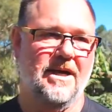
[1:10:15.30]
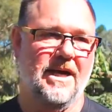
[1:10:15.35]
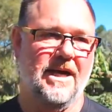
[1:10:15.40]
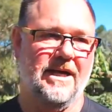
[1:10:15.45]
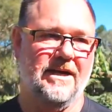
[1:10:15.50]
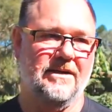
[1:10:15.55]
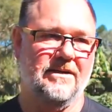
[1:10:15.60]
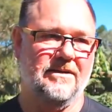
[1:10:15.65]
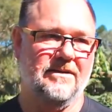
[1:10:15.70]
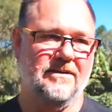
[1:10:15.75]

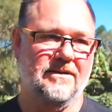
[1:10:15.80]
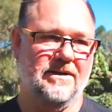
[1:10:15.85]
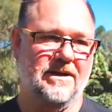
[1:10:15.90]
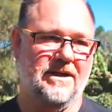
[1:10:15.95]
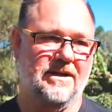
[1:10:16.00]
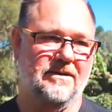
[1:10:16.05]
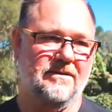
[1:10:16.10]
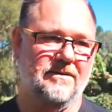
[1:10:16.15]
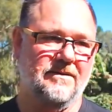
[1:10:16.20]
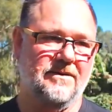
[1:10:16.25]
and
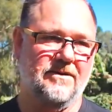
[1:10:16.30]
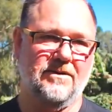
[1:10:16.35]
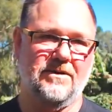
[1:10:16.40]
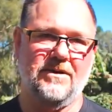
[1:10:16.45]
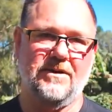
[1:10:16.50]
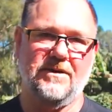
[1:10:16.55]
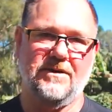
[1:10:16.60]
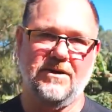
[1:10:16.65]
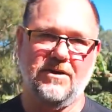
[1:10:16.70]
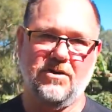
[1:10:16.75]

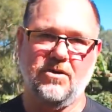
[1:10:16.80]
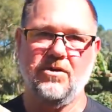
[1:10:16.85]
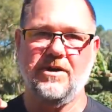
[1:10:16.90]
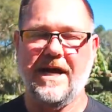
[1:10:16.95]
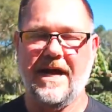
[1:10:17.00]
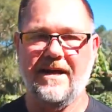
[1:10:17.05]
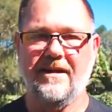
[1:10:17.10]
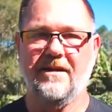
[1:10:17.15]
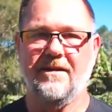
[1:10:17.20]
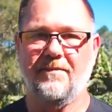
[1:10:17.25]
the good
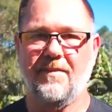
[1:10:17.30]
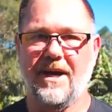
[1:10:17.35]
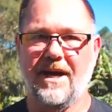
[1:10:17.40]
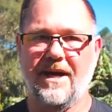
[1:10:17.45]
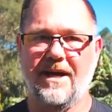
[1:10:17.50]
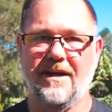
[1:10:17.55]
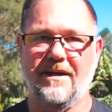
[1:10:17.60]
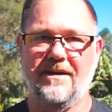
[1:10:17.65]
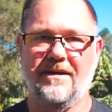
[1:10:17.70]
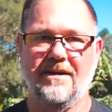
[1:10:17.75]
and the
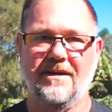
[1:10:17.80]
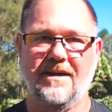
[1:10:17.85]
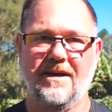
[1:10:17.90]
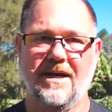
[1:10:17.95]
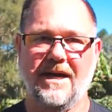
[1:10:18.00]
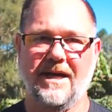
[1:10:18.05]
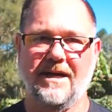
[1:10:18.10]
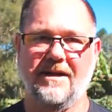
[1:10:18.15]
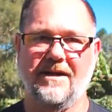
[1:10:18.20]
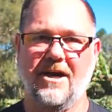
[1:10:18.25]
bad,
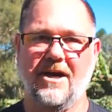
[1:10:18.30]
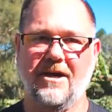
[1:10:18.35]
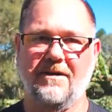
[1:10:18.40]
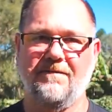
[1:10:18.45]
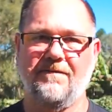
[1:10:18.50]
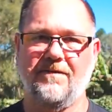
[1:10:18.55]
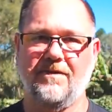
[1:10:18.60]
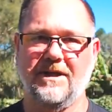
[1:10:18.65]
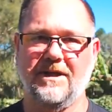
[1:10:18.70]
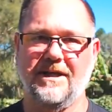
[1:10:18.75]
and
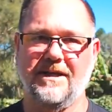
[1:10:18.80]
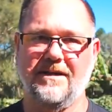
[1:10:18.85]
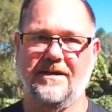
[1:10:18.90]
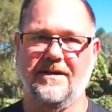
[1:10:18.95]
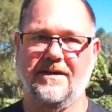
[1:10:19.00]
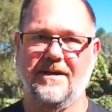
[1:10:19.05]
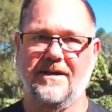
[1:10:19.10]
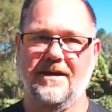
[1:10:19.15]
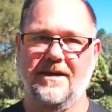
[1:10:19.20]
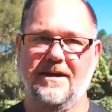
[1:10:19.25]
hopefully
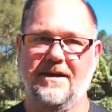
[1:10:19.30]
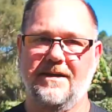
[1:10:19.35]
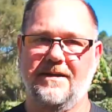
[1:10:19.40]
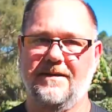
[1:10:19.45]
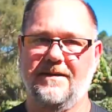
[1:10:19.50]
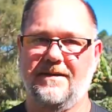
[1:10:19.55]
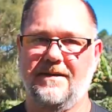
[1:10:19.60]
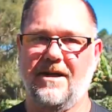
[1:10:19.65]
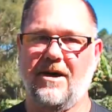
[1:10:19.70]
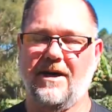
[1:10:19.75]

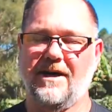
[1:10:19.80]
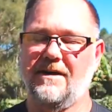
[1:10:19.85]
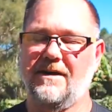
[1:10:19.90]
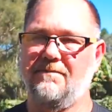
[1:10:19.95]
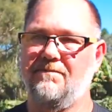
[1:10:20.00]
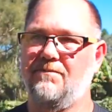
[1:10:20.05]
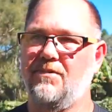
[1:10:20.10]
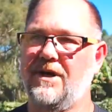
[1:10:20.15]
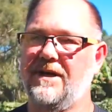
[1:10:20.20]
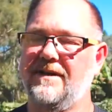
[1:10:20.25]
I
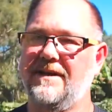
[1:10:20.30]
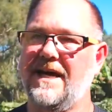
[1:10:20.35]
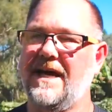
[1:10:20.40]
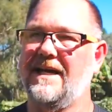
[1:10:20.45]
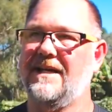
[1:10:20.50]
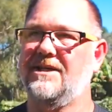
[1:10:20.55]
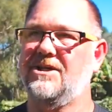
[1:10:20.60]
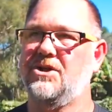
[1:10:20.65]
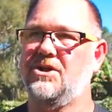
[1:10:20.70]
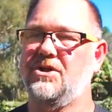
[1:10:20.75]
can bring
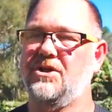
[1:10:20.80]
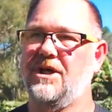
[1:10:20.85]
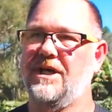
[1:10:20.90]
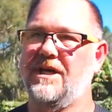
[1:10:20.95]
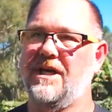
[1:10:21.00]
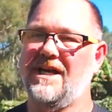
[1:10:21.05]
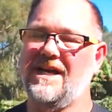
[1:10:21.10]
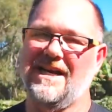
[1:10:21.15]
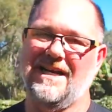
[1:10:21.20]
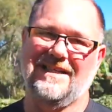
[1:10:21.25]
that
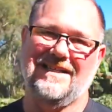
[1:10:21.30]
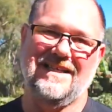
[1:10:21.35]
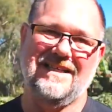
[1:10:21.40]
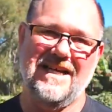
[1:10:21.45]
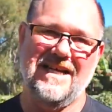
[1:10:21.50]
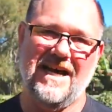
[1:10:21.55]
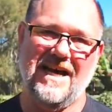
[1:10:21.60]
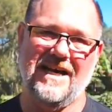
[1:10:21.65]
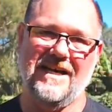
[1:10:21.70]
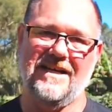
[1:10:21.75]
in an
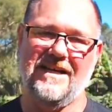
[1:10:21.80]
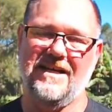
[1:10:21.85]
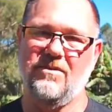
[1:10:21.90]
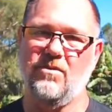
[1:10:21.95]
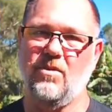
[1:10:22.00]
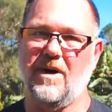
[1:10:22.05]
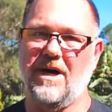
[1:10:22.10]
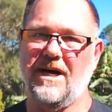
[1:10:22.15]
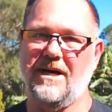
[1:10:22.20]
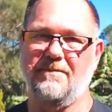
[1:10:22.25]
entertaining
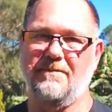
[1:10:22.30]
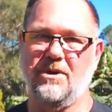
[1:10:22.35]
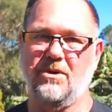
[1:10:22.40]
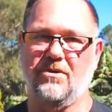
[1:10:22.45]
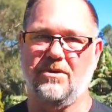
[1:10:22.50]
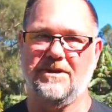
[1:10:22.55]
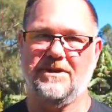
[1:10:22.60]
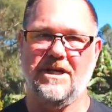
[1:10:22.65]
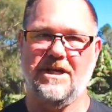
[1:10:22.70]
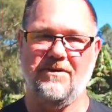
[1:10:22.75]
way, but
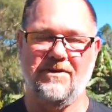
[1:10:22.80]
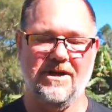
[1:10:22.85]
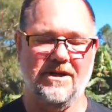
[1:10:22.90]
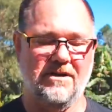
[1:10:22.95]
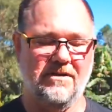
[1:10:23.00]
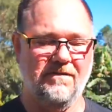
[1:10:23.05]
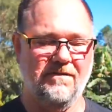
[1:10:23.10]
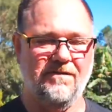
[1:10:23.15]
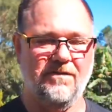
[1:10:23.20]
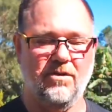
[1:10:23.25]
also in
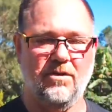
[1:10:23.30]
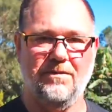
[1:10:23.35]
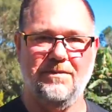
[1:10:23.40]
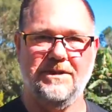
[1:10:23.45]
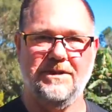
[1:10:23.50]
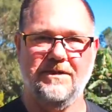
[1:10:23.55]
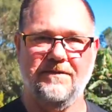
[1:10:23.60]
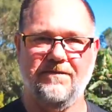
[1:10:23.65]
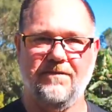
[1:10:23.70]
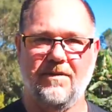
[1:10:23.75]
an
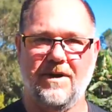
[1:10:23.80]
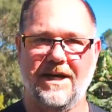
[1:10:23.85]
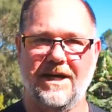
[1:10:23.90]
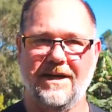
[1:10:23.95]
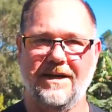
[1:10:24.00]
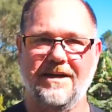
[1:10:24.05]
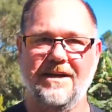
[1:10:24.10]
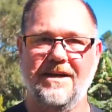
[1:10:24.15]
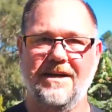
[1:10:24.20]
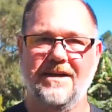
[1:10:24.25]
informative
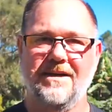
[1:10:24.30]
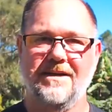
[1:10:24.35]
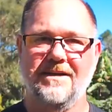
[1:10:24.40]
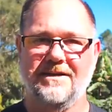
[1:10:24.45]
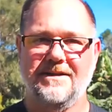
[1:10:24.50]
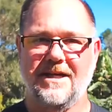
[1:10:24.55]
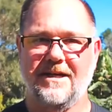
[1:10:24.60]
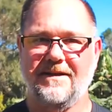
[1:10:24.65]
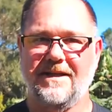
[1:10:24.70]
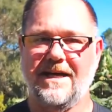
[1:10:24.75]
way,
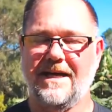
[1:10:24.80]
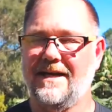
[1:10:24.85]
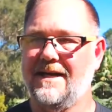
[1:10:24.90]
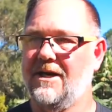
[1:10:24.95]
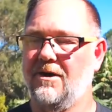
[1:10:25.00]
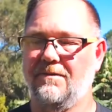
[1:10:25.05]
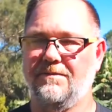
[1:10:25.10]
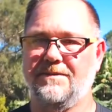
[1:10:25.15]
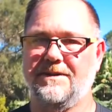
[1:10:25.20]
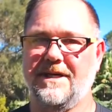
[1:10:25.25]
so that
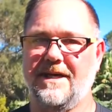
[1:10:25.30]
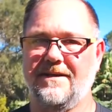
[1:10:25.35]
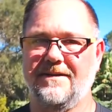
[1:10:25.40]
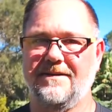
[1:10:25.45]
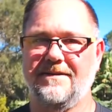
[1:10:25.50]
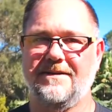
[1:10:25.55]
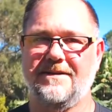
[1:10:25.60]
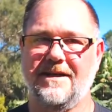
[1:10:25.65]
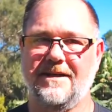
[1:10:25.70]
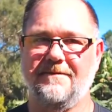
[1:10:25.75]
helps
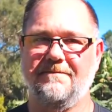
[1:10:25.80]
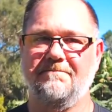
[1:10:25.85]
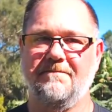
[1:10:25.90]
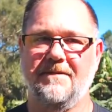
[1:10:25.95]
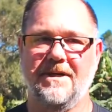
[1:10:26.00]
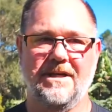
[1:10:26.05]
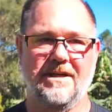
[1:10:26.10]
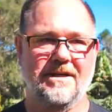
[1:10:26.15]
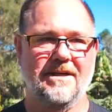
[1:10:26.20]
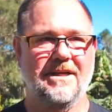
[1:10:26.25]
others. And
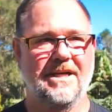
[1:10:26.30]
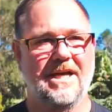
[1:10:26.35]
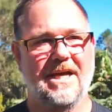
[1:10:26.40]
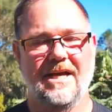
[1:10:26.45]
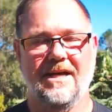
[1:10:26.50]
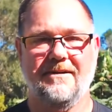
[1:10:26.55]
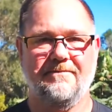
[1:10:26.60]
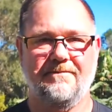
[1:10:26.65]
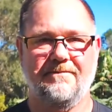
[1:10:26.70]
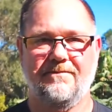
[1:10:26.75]

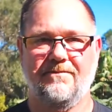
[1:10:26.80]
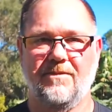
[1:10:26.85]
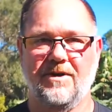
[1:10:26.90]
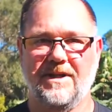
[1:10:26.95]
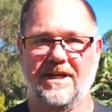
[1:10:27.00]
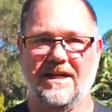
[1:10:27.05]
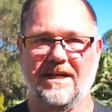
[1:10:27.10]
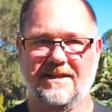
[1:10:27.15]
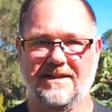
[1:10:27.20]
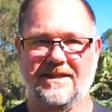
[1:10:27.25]
yeah,
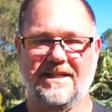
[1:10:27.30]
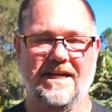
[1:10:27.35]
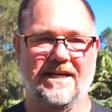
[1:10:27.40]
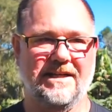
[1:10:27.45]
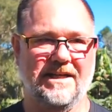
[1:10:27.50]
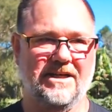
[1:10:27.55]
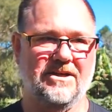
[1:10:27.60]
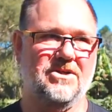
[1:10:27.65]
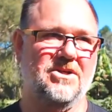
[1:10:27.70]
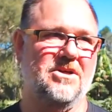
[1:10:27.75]
without
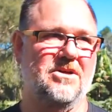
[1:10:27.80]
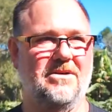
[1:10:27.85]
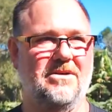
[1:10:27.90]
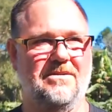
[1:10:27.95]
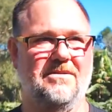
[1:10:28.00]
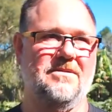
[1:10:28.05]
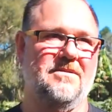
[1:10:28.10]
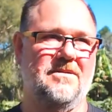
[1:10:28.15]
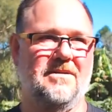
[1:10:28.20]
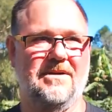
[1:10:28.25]
sounding too